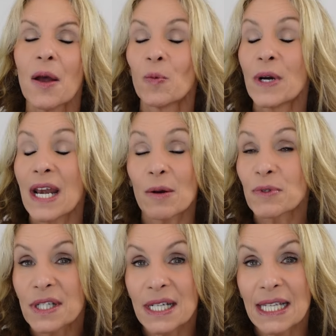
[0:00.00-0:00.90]
when I
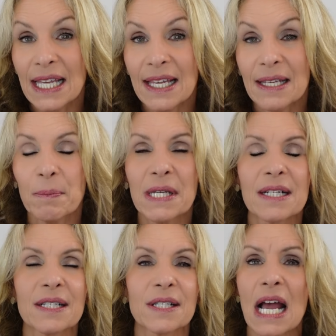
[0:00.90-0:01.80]
was a kid
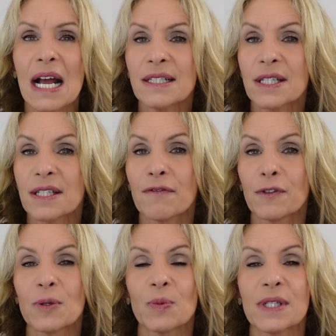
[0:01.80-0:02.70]
because I
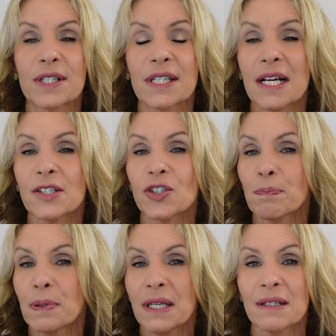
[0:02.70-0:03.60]
suffered with
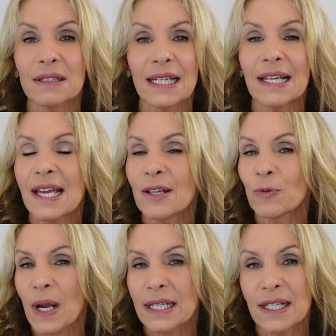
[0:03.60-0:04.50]
such peeling
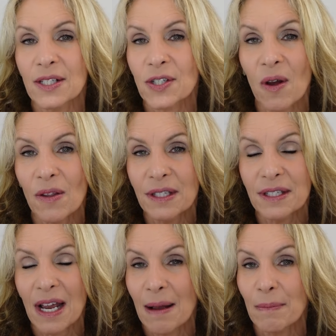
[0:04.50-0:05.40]
and redness all the
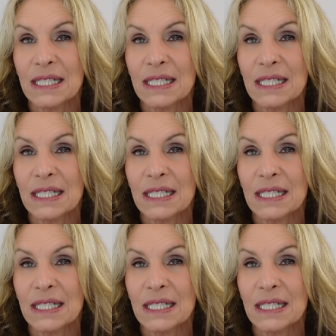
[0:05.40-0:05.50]
time.